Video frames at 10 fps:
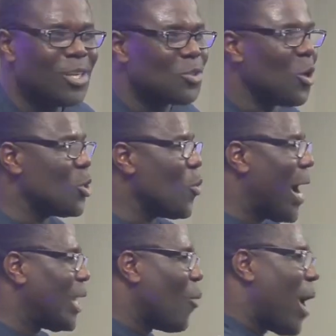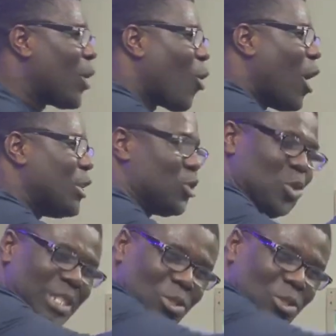So you are the one God is using to